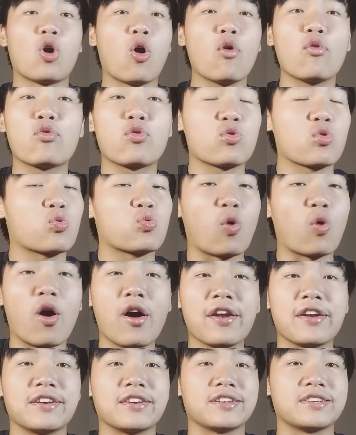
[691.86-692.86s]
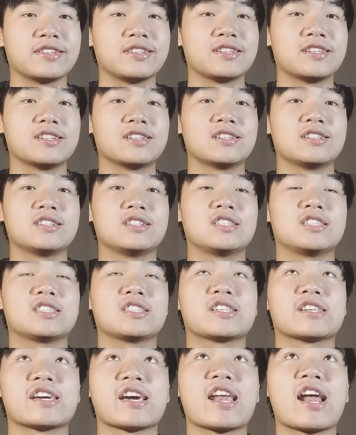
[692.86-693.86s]
Go for a run.
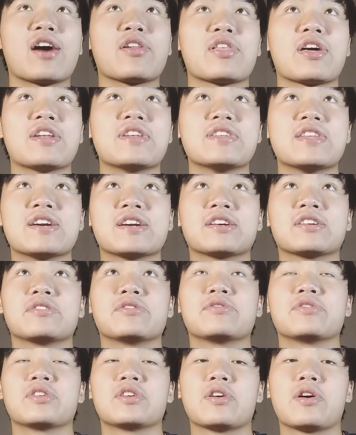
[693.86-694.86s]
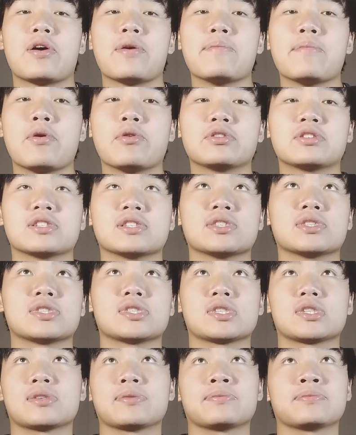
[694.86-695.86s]
Get out that negative
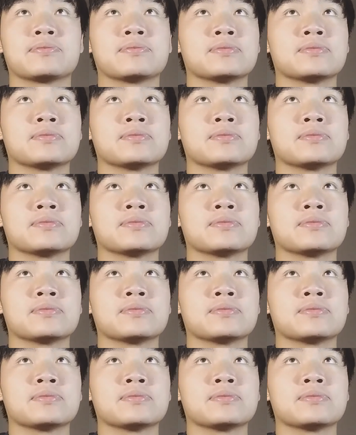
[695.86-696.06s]
emotions.